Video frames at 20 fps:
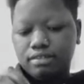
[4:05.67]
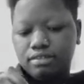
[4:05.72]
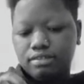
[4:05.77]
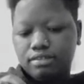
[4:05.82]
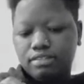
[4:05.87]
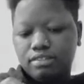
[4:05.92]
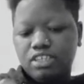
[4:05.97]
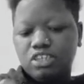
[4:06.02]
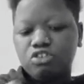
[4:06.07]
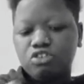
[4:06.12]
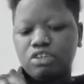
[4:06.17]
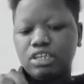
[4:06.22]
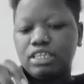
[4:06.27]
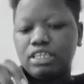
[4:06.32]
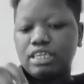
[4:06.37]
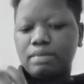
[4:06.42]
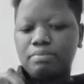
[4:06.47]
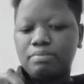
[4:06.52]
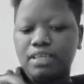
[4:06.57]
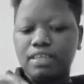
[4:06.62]
They usually
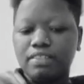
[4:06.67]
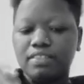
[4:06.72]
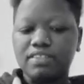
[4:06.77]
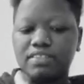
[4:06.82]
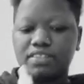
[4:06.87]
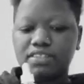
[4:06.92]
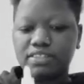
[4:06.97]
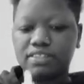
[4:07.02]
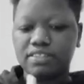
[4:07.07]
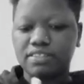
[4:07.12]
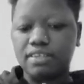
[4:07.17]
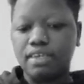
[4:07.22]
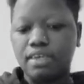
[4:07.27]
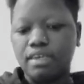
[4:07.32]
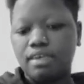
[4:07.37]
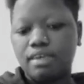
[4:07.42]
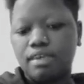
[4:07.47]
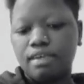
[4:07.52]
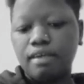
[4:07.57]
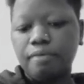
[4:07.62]
kept like this. This is
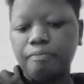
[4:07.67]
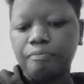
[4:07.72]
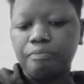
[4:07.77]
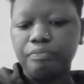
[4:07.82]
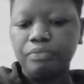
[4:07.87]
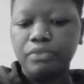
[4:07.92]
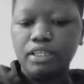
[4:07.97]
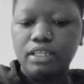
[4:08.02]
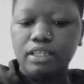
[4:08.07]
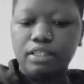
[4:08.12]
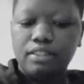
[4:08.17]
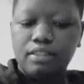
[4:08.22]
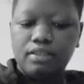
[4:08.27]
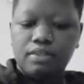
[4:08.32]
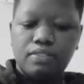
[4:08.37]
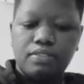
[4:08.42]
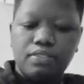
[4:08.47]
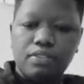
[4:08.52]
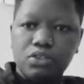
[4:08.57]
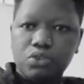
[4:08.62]
A.
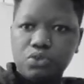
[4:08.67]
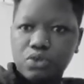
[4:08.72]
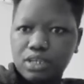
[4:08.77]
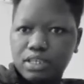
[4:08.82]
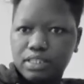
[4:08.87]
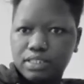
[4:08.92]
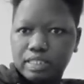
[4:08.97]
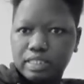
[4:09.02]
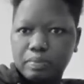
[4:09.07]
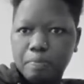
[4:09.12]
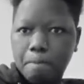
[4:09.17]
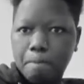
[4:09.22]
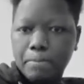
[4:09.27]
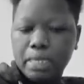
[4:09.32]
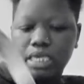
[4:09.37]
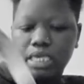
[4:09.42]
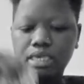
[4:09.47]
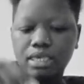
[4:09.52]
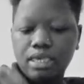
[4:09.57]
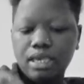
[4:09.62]
This one is
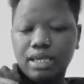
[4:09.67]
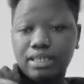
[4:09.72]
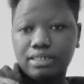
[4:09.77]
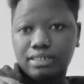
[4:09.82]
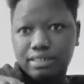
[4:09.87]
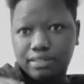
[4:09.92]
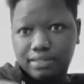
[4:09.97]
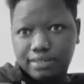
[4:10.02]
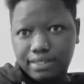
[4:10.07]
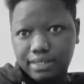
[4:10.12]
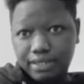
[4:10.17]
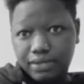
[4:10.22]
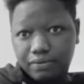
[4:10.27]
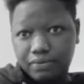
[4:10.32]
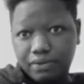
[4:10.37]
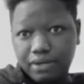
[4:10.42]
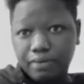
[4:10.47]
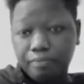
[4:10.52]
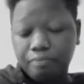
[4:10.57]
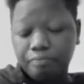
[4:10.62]
B,
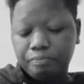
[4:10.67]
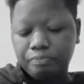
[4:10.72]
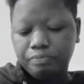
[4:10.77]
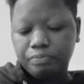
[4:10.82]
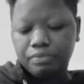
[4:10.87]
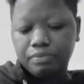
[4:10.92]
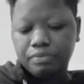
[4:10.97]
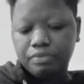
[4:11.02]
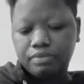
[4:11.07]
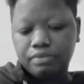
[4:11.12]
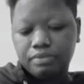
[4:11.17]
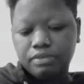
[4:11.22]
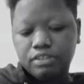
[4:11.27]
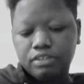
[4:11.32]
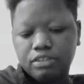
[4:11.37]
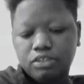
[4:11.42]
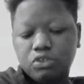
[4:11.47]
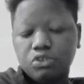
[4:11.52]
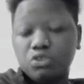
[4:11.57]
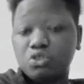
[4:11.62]
anti-sera.
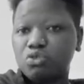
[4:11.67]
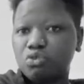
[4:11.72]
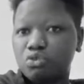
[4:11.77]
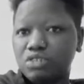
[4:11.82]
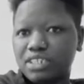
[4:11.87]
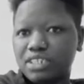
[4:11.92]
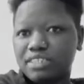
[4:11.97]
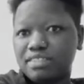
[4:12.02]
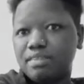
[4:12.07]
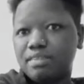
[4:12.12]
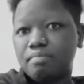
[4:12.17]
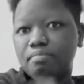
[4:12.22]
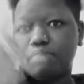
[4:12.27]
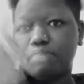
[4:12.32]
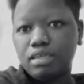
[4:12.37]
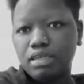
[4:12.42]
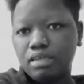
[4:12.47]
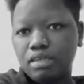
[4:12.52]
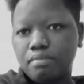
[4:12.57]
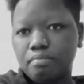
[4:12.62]
This to test the
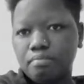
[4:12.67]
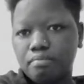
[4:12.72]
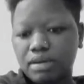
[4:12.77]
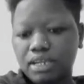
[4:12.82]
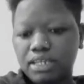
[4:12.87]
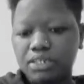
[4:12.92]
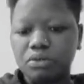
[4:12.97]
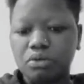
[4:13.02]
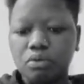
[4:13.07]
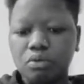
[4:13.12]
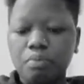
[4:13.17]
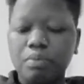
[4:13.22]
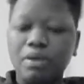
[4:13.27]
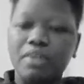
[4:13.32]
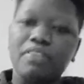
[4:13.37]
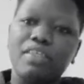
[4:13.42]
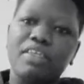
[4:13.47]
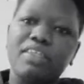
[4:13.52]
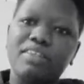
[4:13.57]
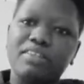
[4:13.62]
B blood group,
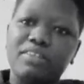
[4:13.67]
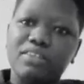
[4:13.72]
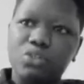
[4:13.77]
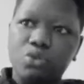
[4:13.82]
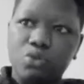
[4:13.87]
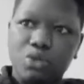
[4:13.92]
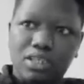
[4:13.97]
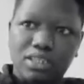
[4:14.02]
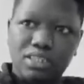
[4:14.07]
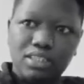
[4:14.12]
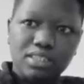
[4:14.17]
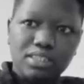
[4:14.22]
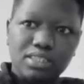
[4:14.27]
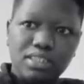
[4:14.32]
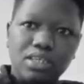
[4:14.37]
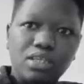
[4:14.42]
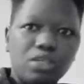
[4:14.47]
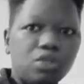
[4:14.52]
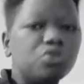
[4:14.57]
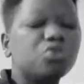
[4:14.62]
and then this one is
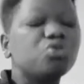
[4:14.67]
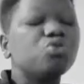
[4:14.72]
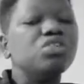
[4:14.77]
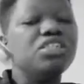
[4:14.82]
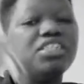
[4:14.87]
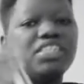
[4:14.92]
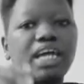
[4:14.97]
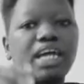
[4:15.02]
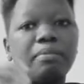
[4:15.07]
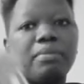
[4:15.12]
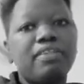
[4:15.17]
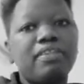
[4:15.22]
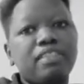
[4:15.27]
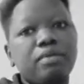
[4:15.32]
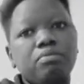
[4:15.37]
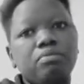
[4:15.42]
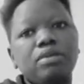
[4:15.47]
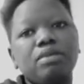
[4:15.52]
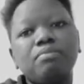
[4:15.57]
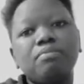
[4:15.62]
used to determine the
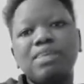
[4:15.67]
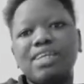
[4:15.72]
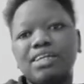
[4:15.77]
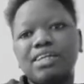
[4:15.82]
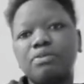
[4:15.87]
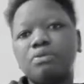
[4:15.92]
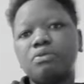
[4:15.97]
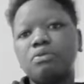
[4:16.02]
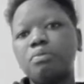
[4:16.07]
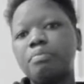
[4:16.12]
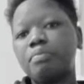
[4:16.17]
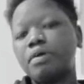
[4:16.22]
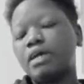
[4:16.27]
B blood group,